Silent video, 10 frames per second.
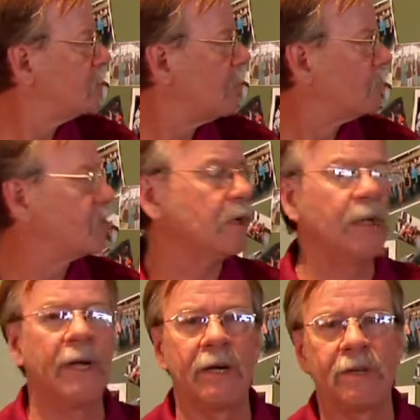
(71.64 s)
Some still
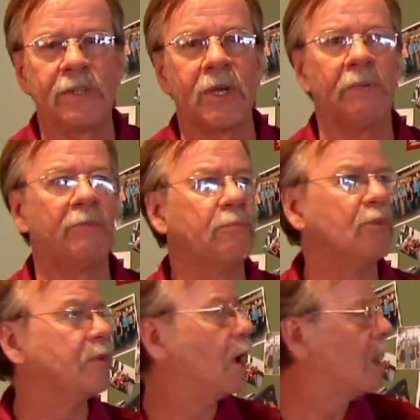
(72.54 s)
here, some have
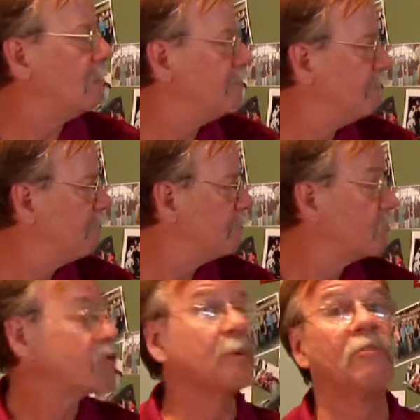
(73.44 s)
moved on,
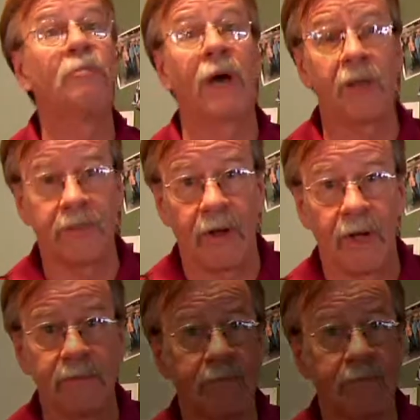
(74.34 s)
some have passed on.